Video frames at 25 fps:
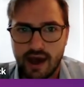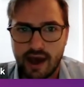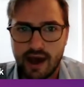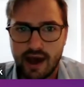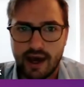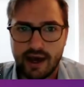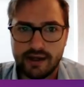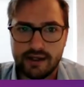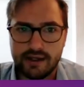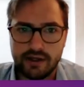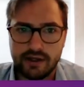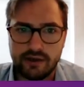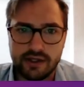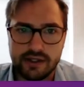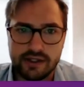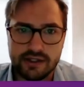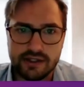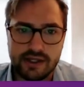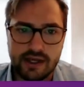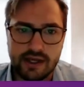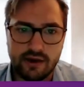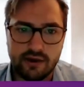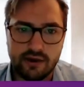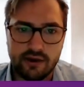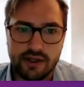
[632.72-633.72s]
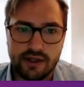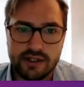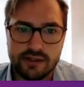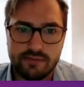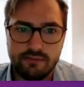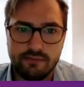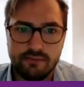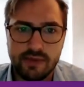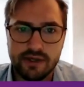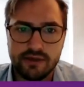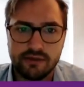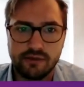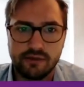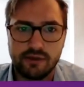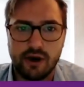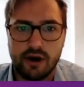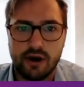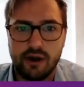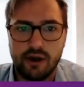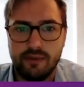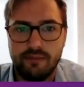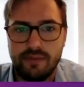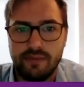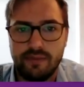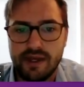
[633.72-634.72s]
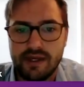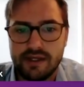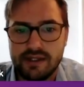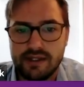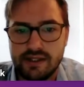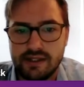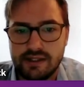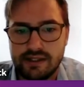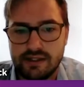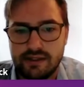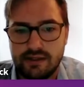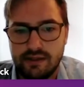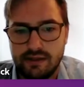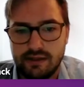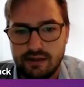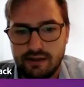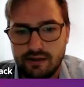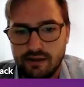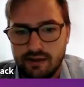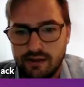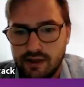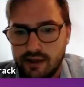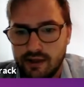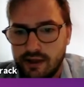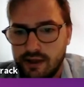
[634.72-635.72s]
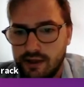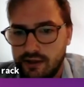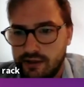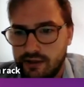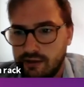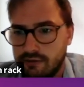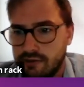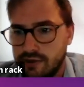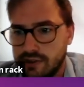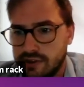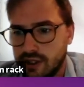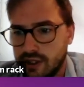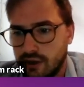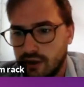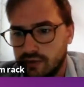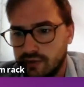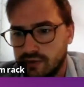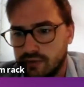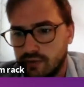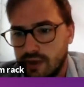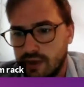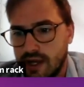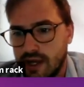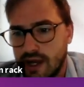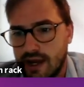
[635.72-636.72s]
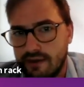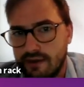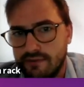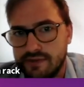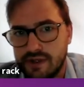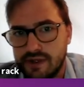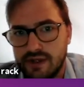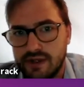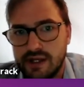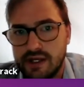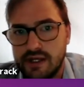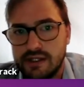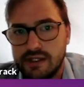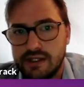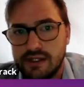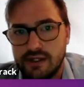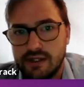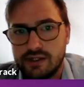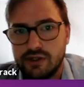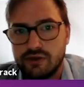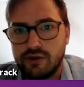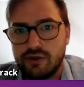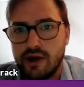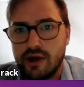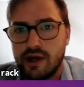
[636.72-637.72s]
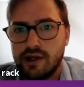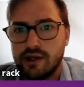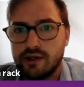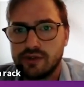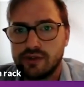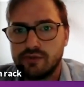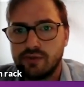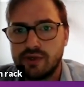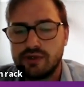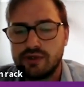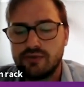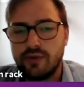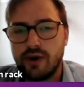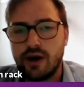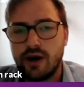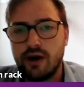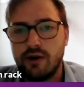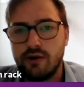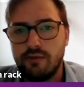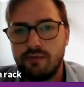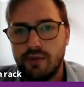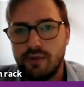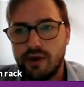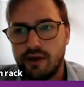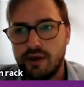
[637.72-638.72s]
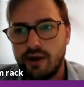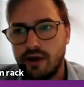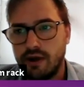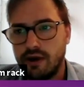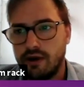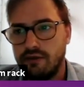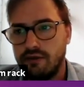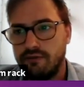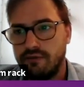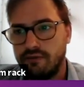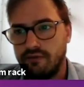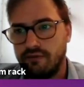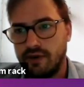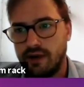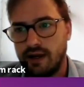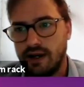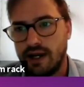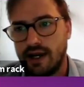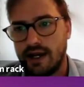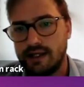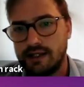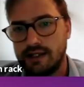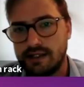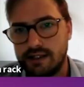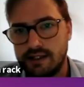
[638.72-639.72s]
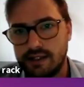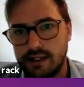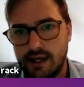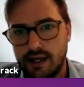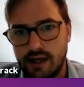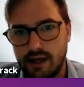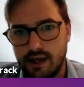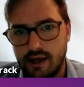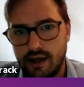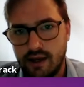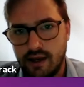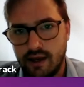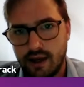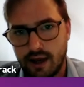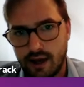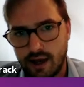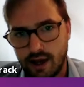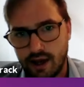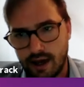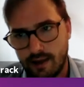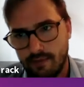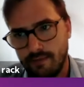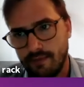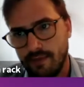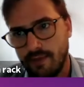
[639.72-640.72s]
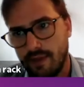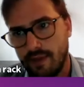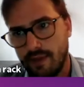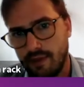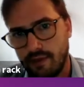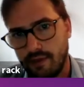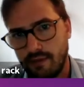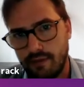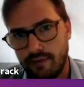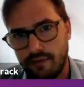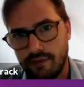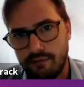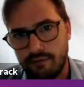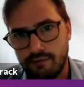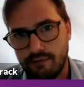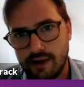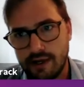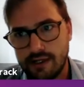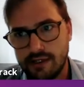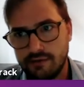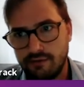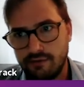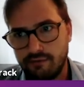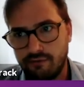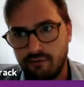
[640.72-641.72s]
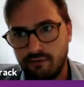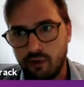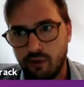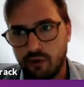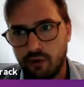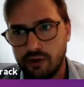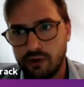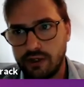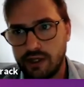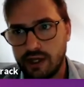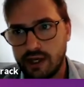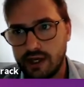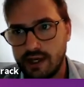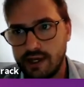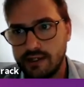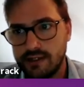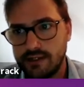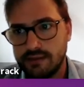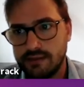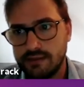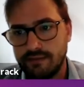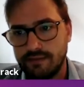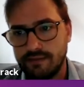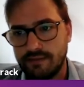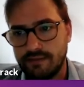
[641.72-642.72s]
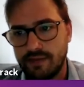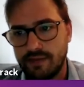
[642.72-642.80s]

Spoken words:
And you can see on this middle column, this is the results we have. So these are the trials which were open over the last 3 to 4 years